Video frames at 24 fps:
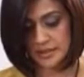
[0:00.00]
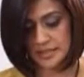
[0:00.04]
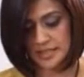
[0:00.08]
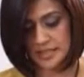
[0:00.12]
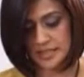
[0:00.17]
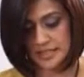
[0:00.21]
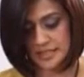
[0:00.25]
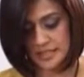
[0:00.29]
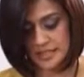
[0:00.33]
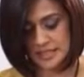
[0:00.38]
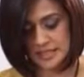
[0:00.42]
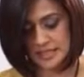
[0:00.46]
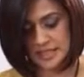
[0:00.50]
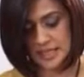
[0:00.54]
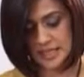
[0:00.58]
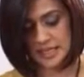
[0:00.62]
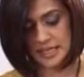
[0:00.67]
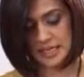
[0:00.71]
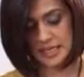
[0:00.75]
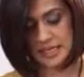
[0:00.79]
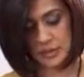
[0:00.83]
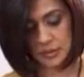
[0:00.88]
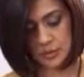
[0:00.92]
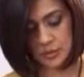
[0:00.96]
and that's
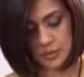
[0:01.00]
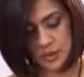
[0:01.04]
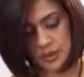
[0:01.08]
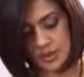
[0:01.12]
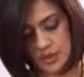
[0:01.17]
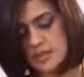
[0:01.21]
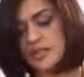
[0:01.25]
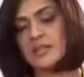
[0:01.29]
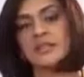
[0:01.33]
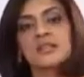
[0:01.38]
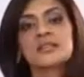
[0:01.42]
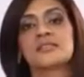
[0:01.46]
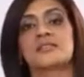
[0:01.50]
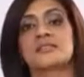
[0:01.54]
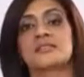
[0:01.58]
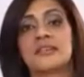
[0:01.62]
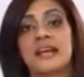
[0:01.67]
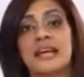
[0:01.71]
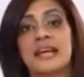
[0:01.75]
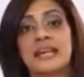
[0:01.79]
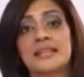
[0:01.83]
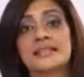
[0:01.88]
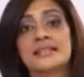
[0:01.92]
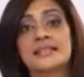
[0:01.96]
exactly what the
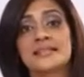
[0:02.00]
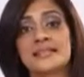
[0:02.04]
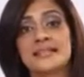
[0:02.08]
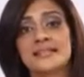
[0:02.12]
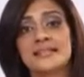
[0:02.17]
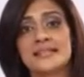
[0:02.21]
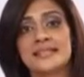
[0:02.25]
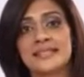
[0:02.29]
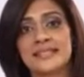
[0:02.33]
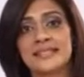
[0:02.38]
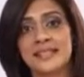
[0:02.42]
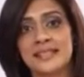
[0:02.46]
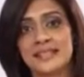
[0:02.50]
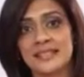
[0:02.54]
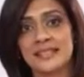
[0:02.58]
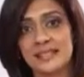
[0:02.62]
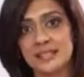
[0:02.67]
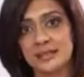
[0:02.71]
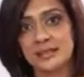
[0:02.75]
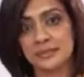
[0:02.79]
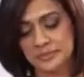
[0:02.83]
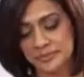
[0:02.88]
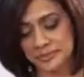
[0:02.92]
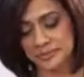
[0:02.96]
frankincense does.